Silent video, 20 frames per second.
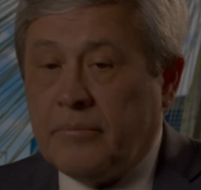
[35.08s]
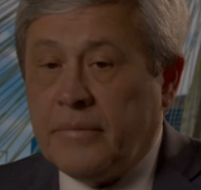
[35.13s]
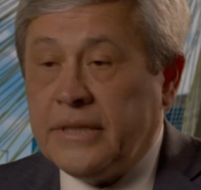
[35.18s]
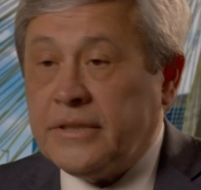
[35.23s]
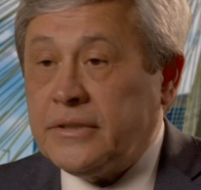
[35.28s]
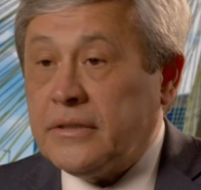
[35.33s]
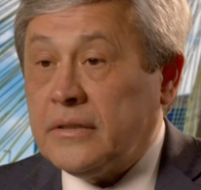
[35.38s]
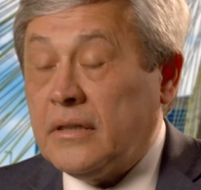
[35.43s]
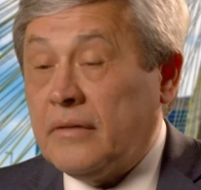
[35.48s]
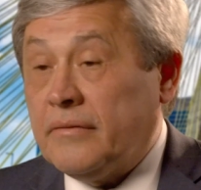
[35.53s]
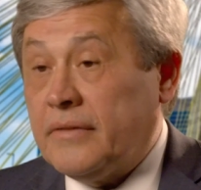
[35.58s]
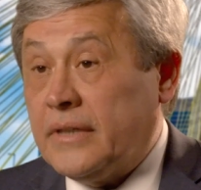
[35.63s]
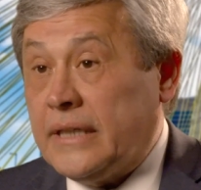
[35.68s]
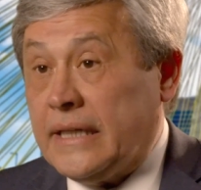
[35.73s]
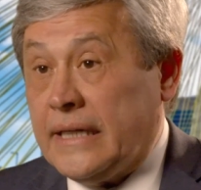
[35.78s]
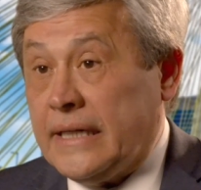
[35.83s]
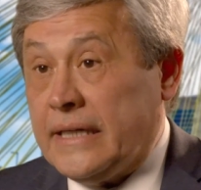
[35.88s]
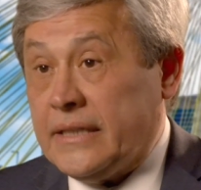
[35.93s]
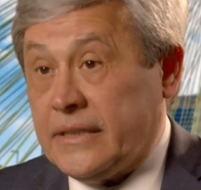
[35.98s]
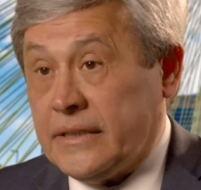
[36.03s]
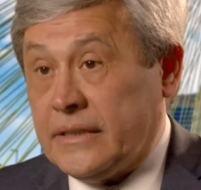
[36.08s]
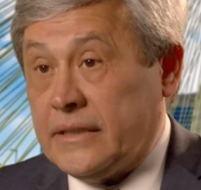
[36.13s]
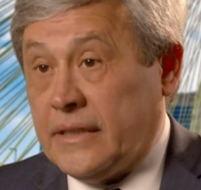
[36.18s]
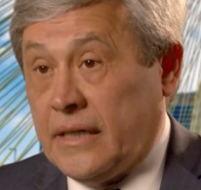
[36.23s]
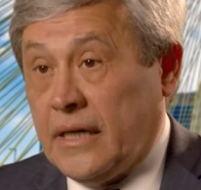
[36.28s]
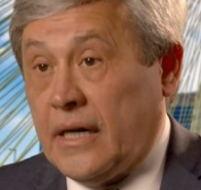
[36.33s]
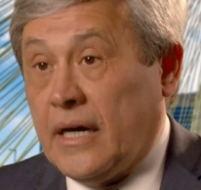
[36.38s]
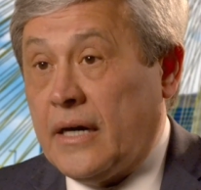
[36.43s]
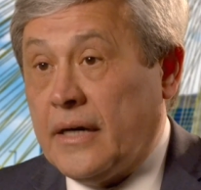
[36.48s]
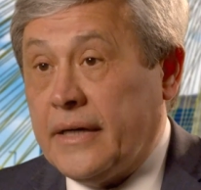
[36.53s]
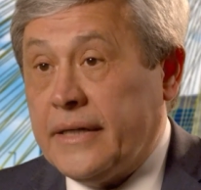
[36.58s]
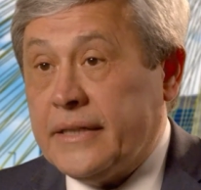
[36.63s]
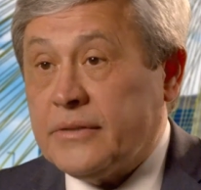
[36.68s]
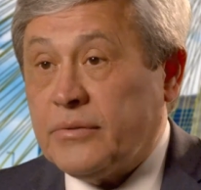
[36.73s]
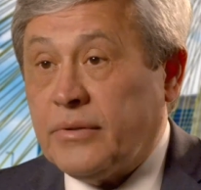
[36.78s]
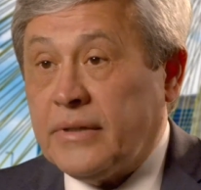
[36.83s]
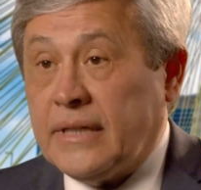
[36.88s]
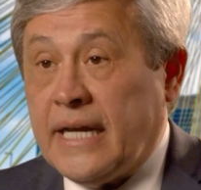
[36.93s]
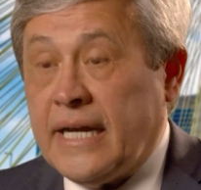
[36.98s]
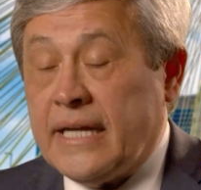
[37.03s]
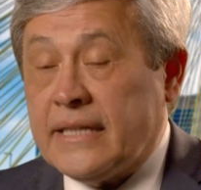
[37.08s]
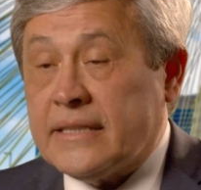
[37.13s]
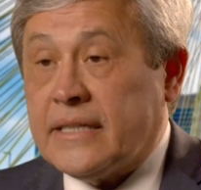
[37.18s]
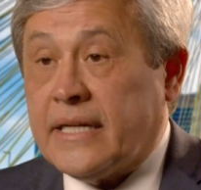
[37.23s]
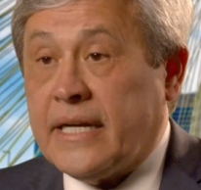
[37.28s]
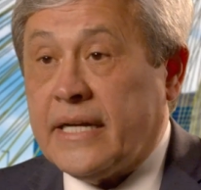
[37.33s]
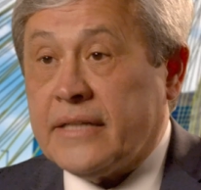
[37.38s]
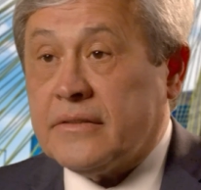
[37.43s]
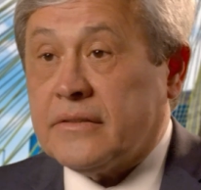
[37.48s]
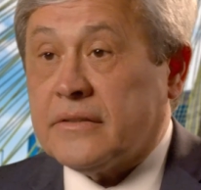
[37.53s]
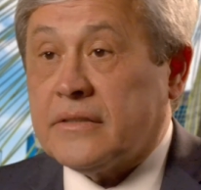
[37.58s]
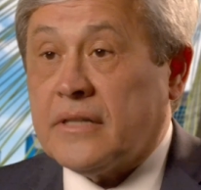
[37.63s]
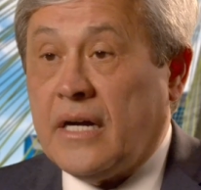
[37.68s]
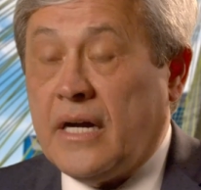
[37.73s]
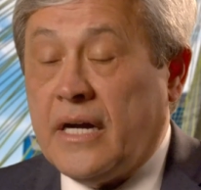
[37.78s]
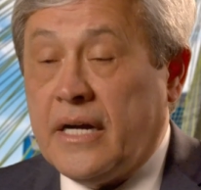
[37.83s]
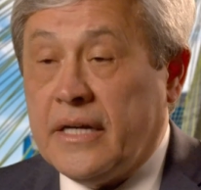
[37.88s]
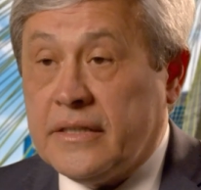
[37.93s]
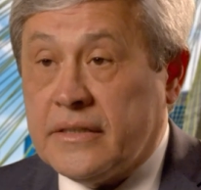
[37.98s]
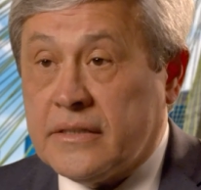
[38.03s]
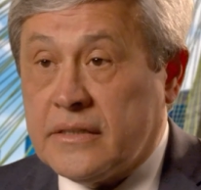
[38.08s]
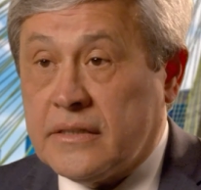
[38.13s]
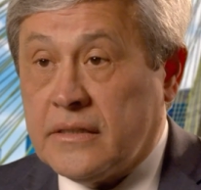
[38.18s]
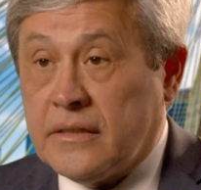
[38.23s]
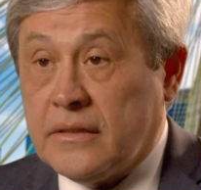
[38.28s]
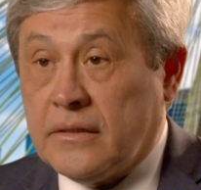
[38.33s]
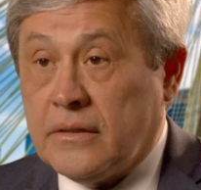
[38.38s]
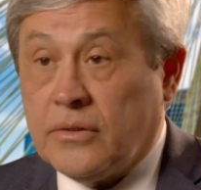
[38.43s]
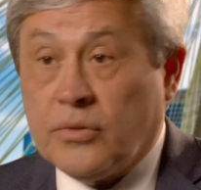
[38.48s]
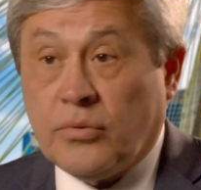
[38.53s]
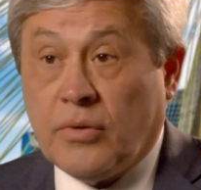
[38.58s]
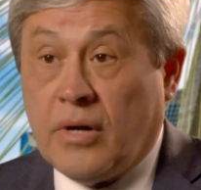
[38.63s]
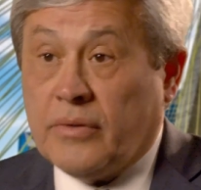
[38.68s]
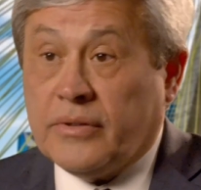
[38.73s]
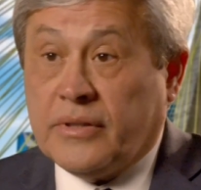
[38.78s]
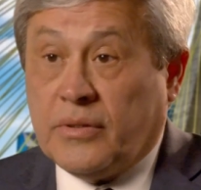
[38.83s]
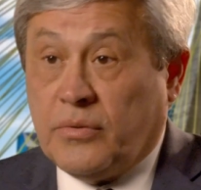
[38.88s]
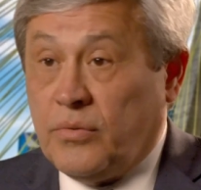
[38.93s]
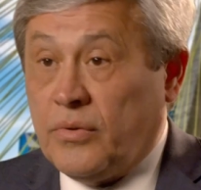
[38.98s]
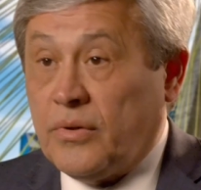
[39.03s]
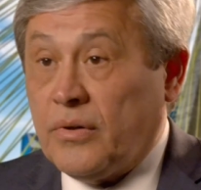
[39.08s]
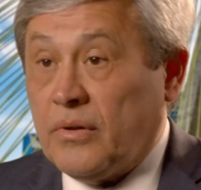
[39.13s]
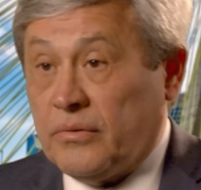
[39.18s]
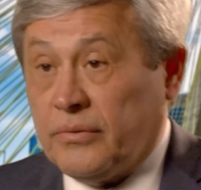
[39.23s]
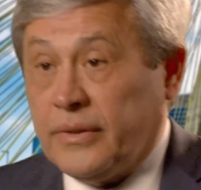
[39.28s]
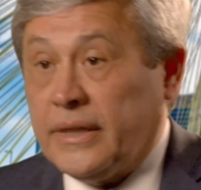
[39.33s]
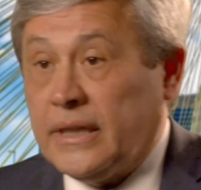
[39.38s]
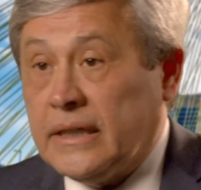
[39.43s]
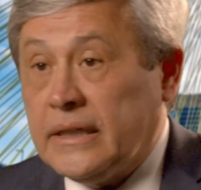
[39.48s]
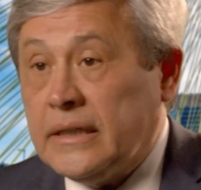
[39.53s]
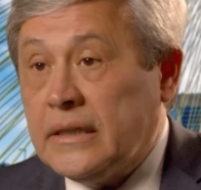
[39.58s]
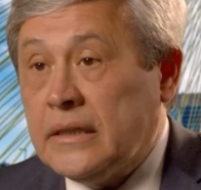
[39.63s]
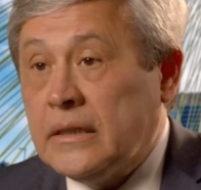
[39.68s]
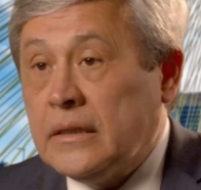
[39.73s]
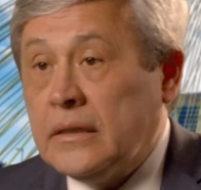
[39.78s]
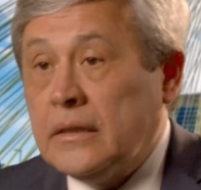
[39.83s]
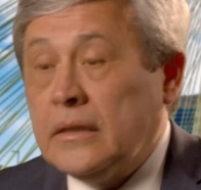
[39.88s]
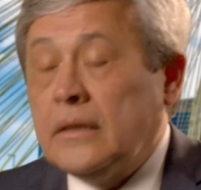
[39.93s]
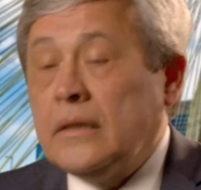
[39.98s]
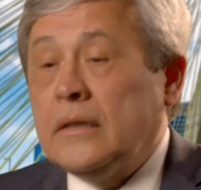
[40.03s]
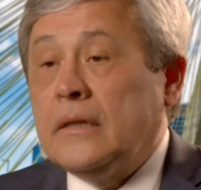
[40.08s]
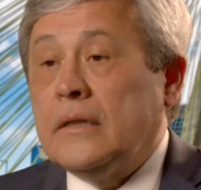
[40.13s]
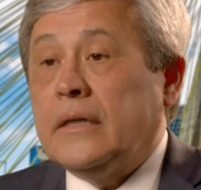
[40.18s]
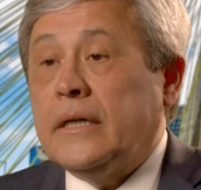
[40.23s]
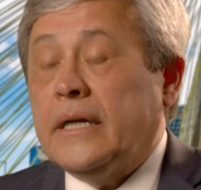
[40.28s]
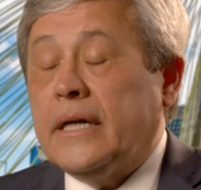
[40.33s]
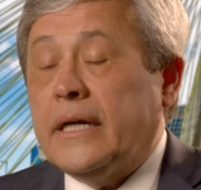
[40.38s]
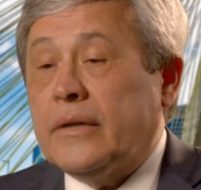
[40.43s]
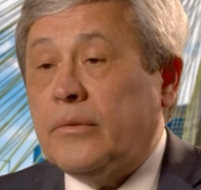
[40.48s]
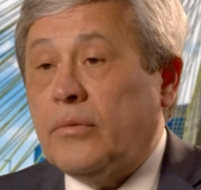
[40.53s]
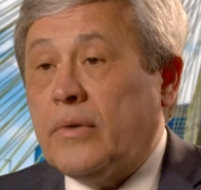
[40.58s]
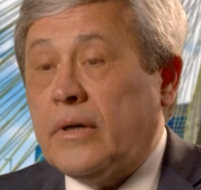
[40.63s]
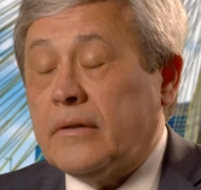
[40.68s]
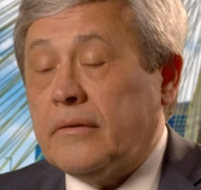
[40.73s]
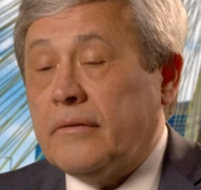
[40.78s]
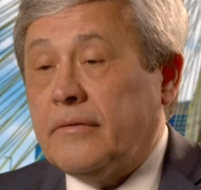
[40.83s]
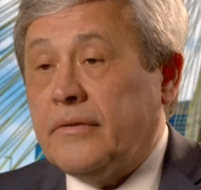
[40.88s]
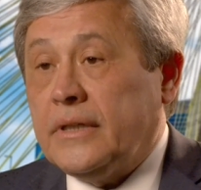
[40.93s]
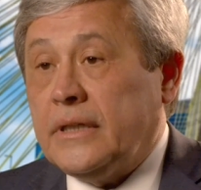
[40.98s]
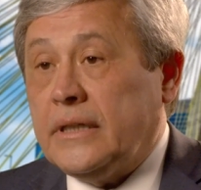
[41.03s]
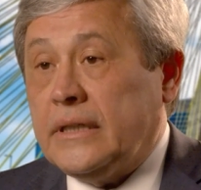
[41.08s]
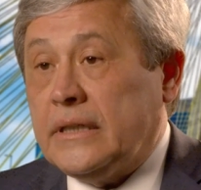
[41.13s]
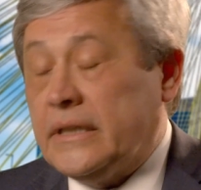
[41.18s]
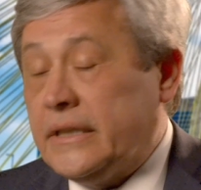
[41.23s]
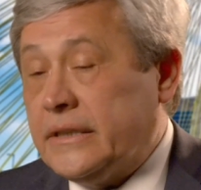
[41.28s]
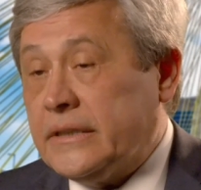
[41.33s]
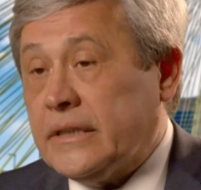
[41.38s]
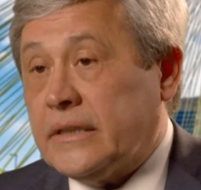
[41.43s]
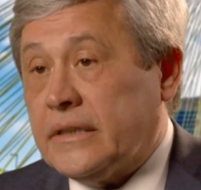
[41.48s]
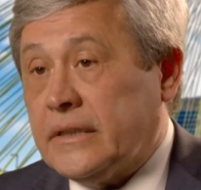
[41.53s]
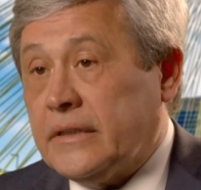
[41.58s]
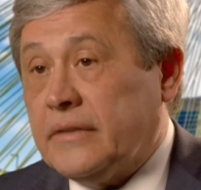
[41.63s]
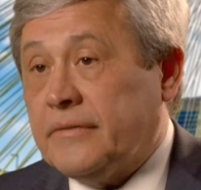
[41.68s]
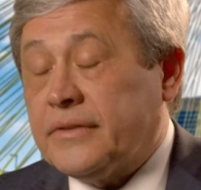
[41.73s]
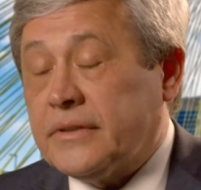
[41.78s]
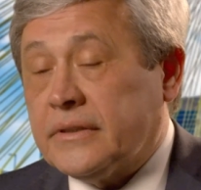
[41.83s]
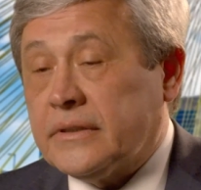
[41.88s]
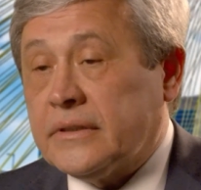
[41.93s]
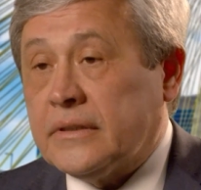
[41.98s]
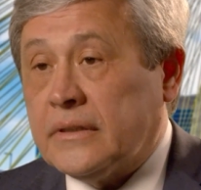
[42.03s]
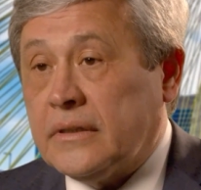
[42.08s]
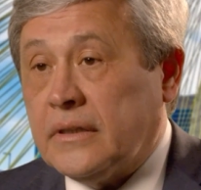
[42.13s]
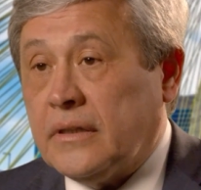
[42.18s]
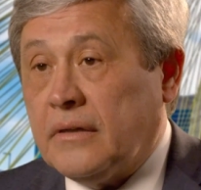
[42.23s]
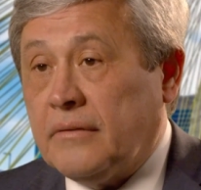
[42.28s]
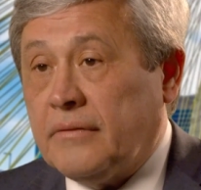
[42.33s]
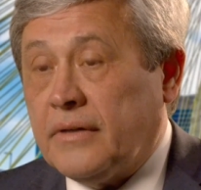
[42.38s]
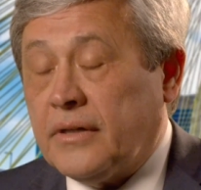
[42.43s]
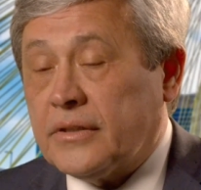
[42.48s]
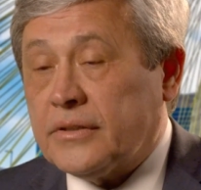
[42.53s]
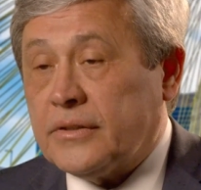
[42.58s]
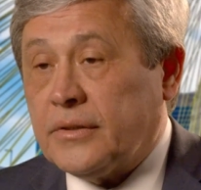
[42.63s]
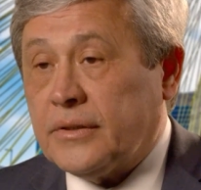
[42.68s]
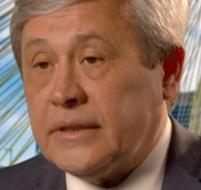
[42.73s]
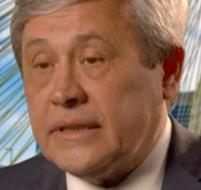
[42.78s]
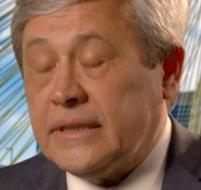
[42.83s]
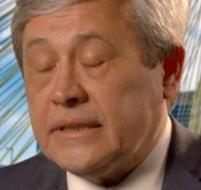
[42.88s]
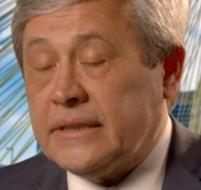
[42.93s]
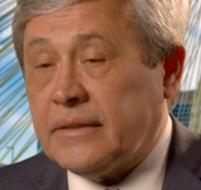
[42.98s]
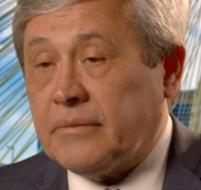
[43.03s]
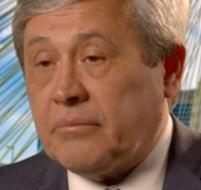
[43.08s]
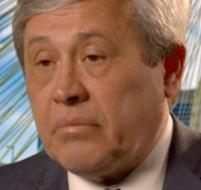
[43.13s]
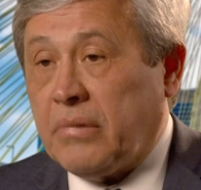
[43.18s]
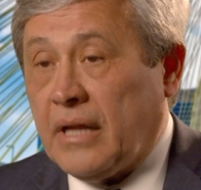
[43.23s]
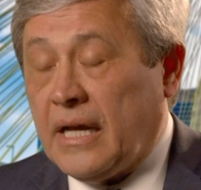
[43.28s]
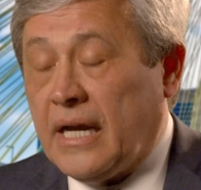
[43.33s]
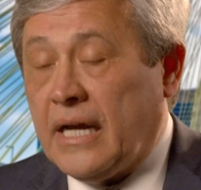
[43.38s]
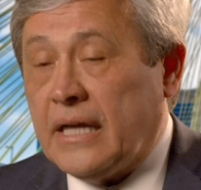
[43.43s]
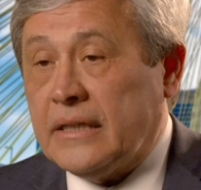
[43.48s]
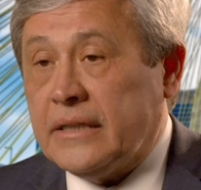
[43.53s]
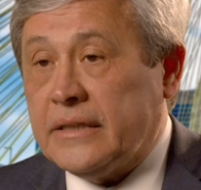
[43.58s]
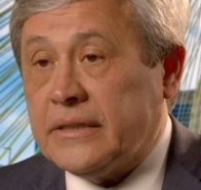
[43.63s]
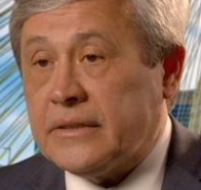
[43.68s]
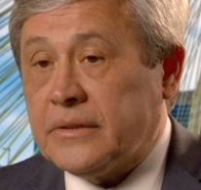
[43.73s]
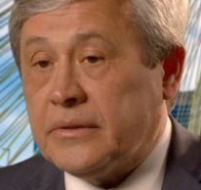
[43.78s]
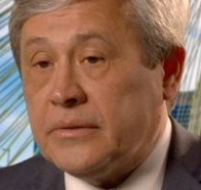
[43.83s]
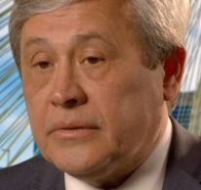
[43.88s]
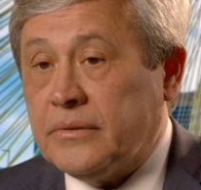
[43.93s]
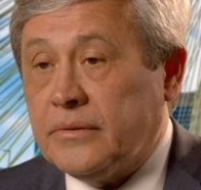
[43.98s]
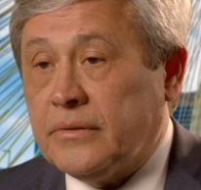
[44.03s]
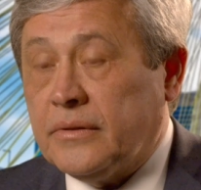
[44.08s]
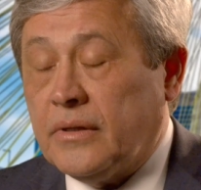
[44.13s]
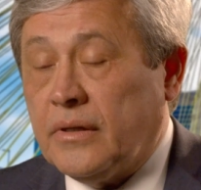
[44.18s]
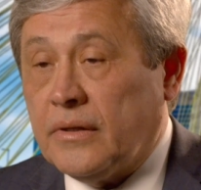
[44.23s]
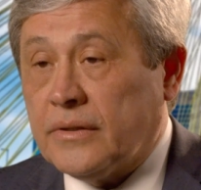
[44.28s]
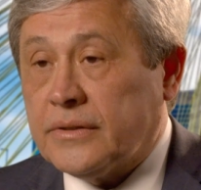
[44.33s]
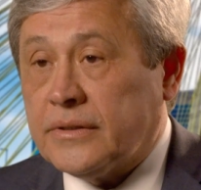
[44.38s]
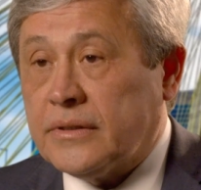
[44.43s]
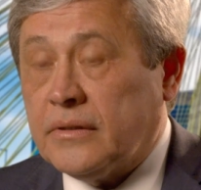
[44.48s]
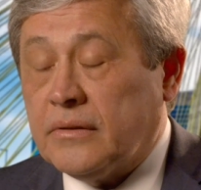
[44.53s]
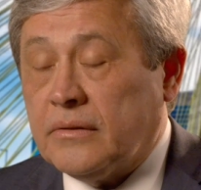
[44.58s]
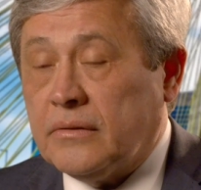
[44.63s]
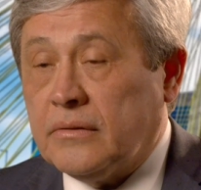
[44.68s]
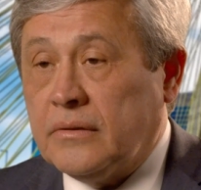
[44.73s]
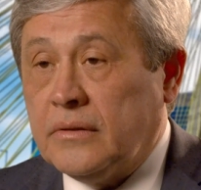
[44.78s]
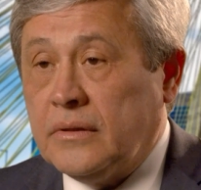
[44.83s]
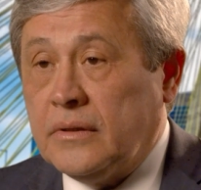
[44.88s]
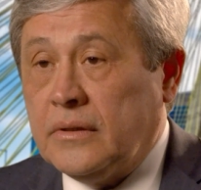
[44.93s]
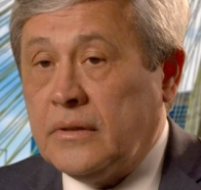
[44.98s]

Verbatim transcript: mission of the AACR is to enhance cancer science throughout the world, really. And one of the initiatives of our strategic plan is to also